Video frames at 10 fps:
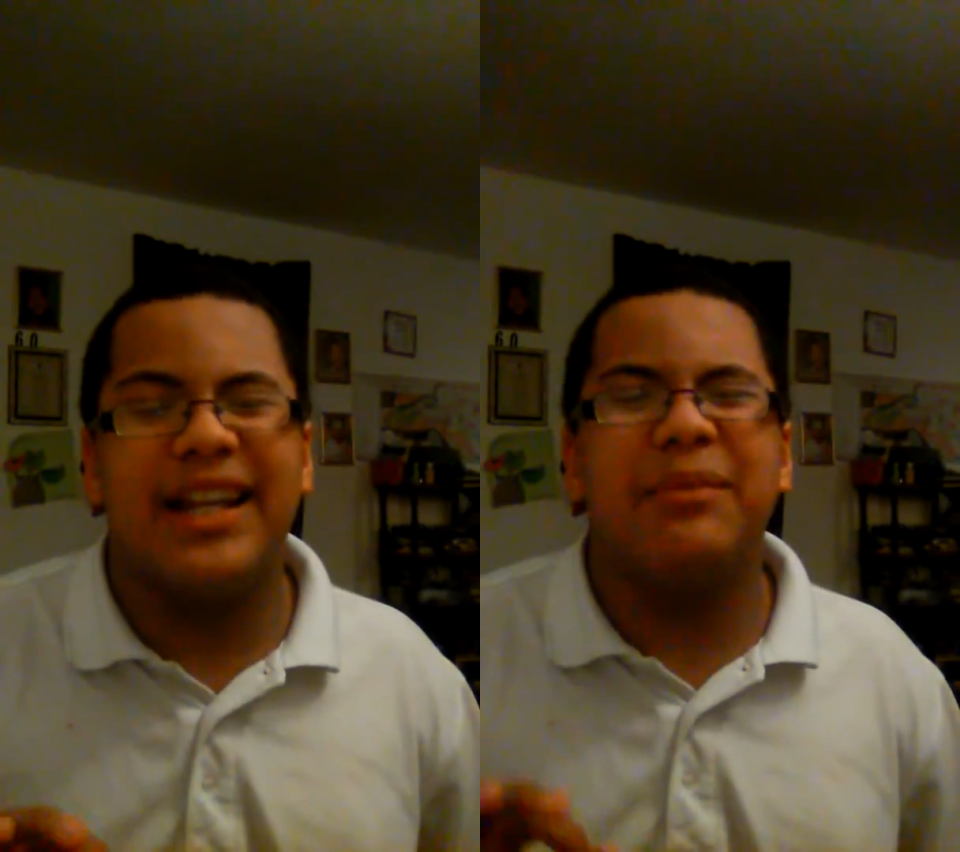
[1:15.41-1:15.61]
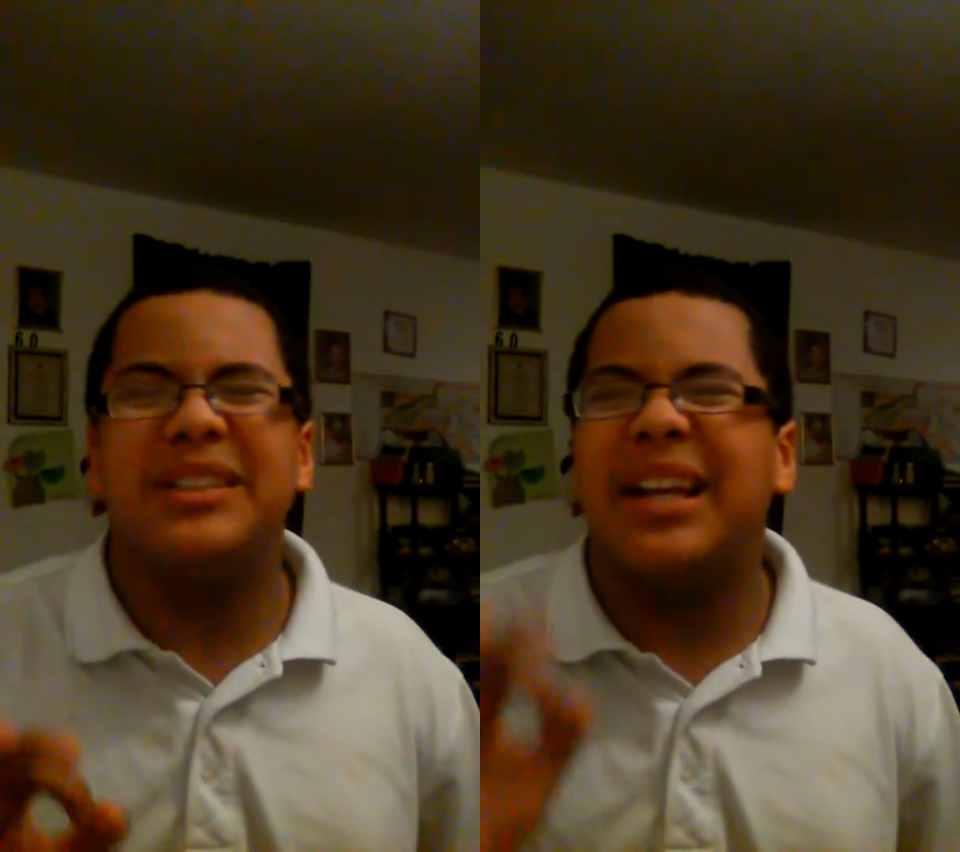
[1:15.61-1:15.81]

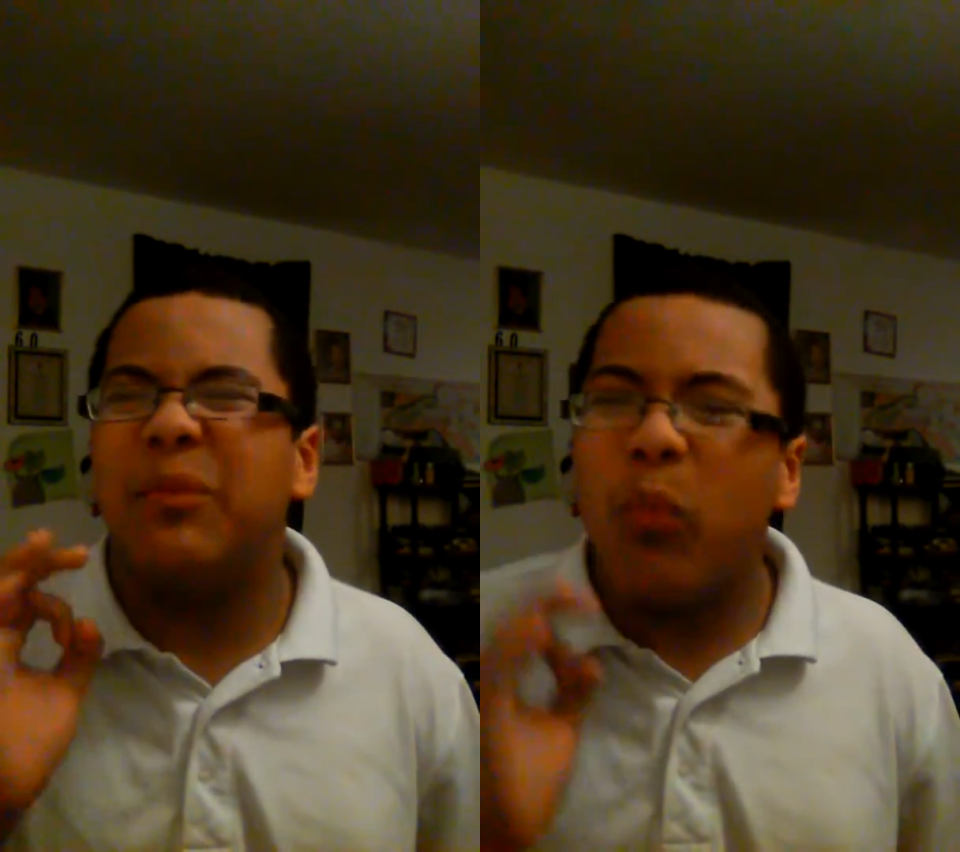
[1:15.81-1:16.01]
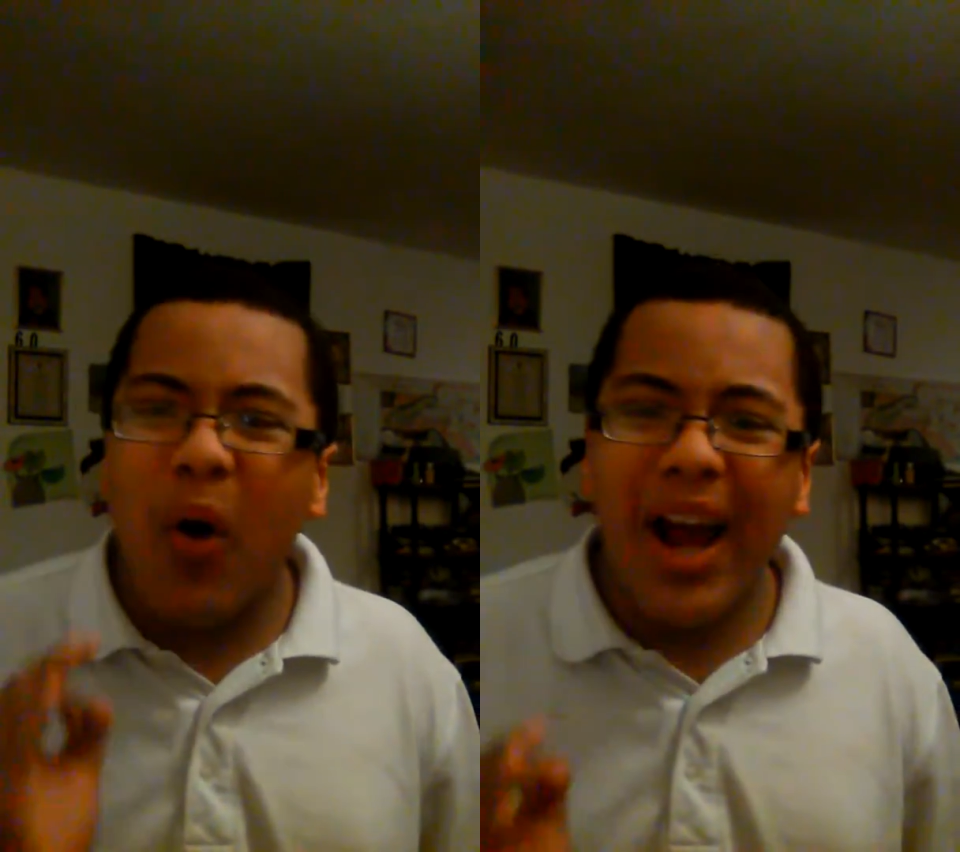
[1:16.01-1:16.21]
I was like,
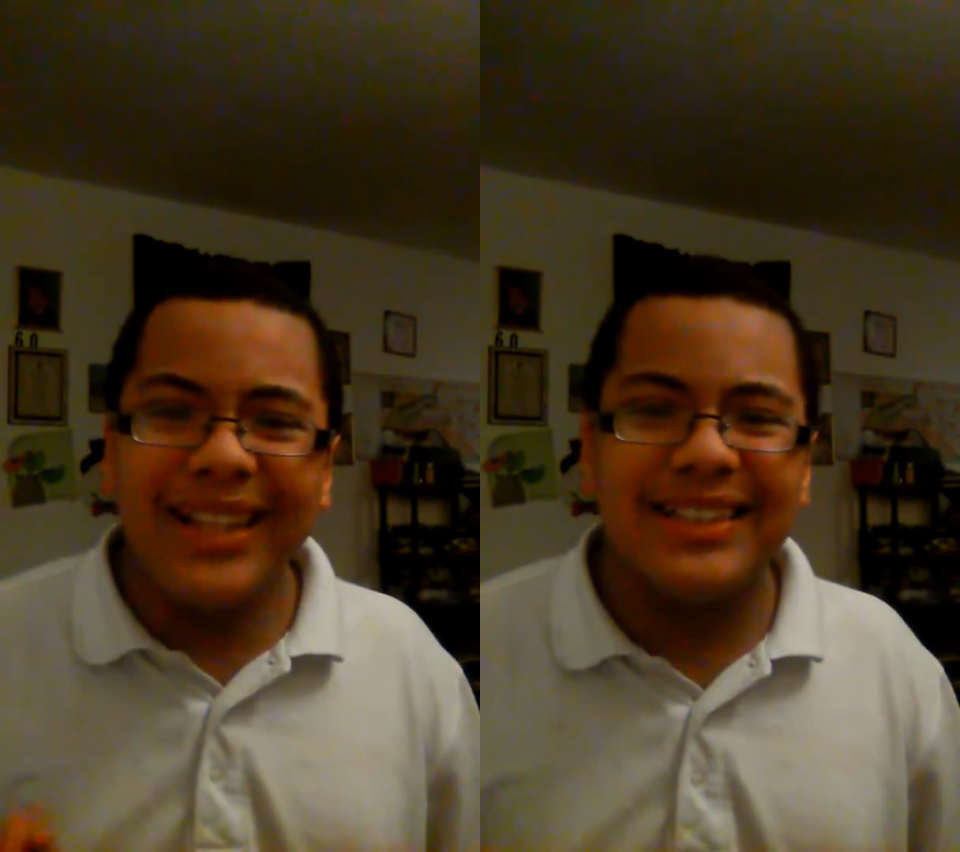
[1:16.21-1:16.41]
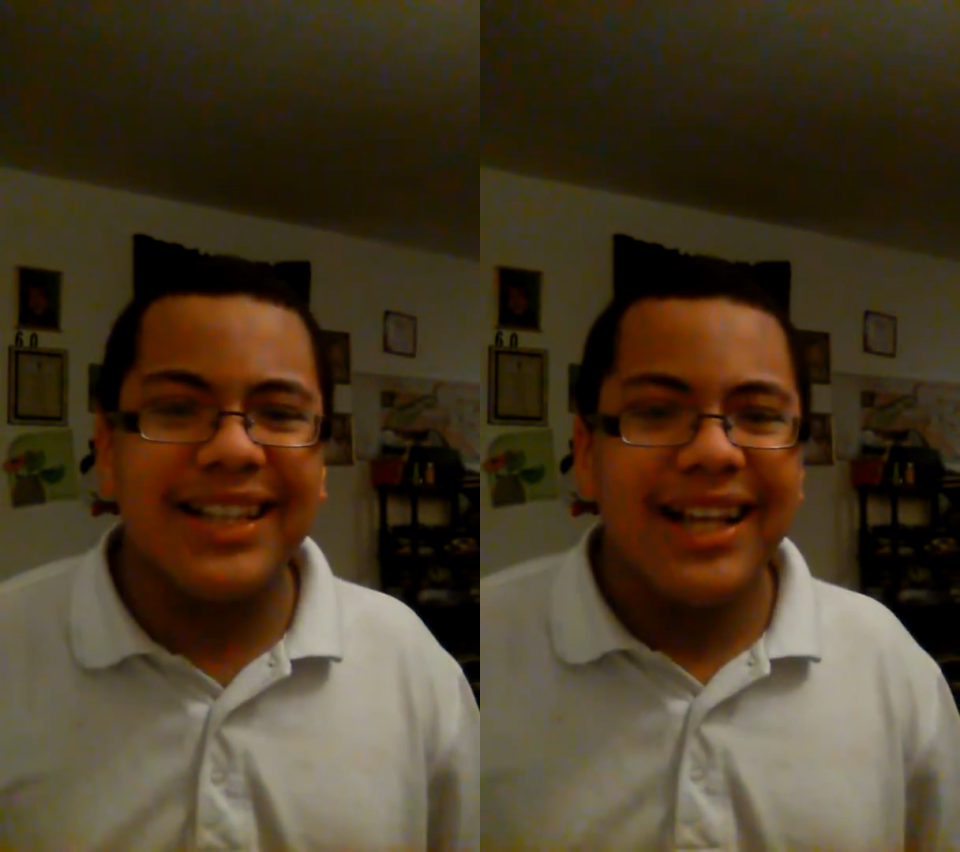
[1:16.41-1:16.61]

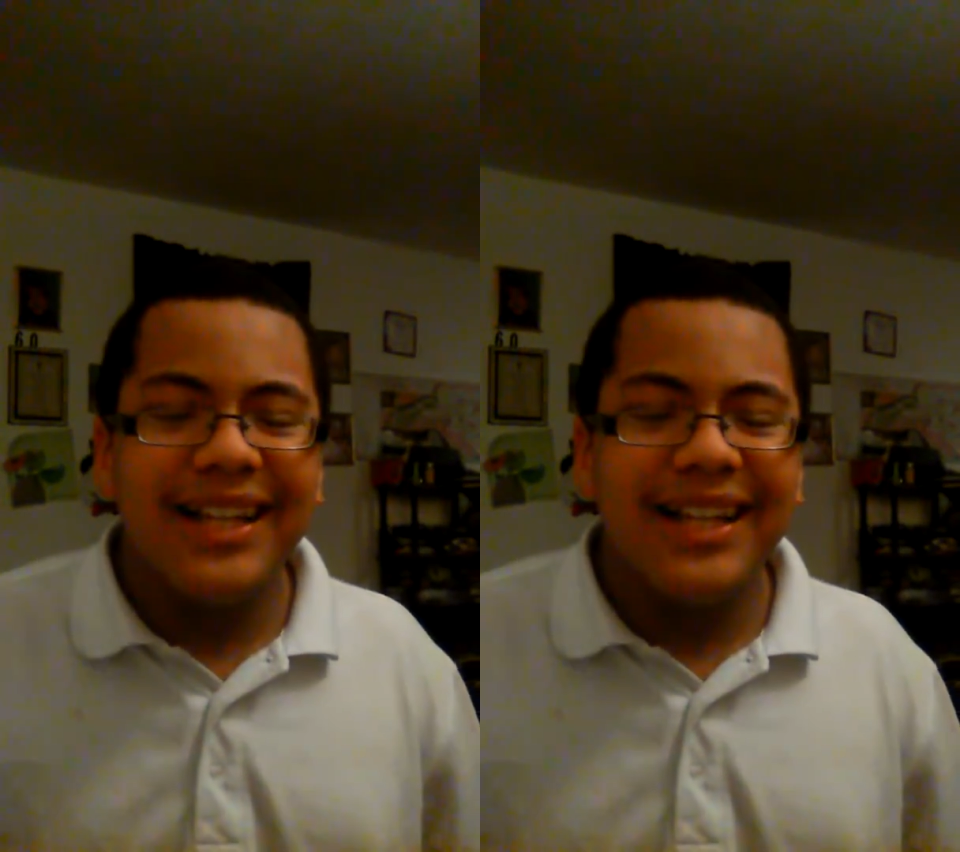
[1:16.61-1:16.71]
what?